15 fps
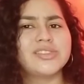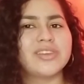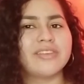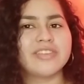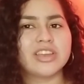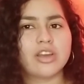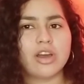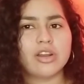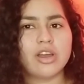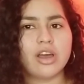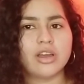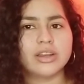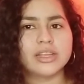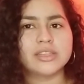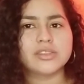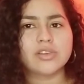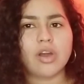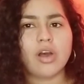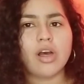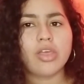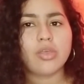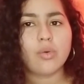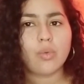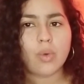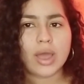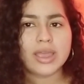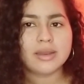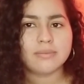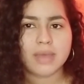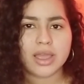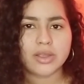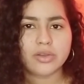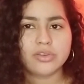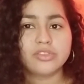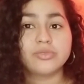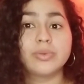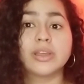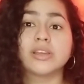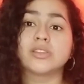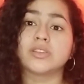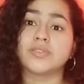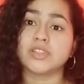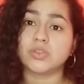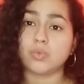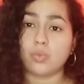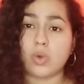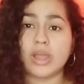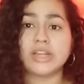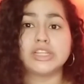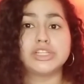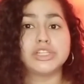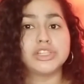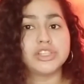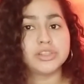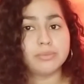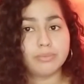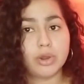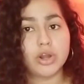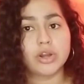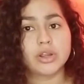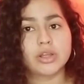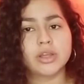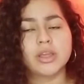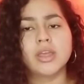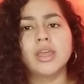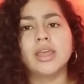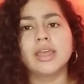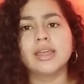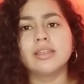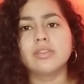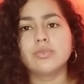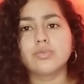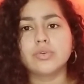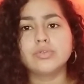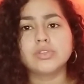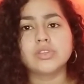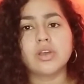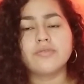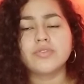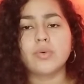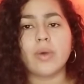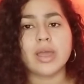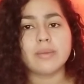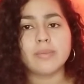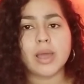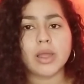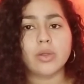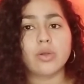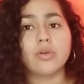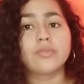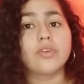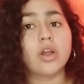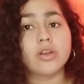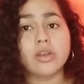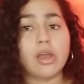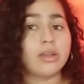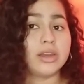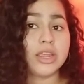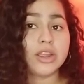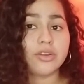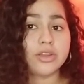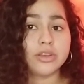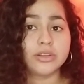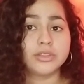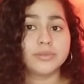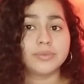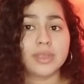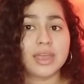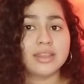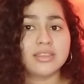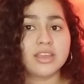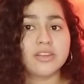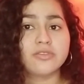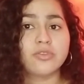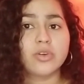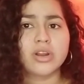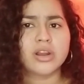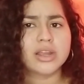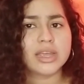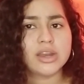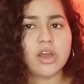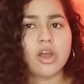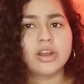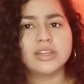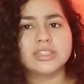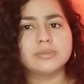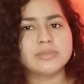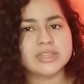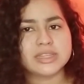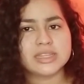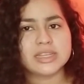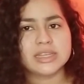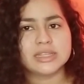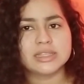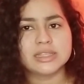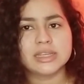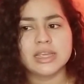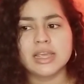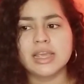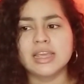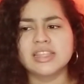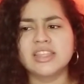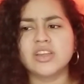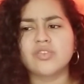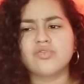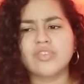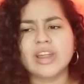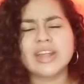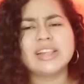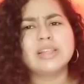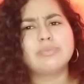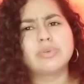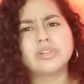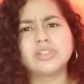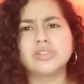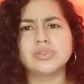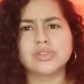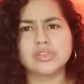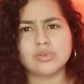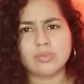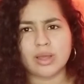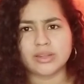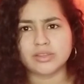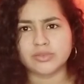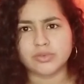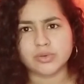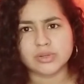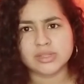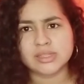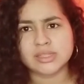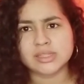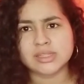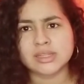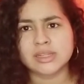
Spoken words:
you haven't caught on, it's called the white mangrove because of its whitish bark. The roots of the white mangrove are not aerial and therefore can hardly be seen. They rarely produce pneumatophores,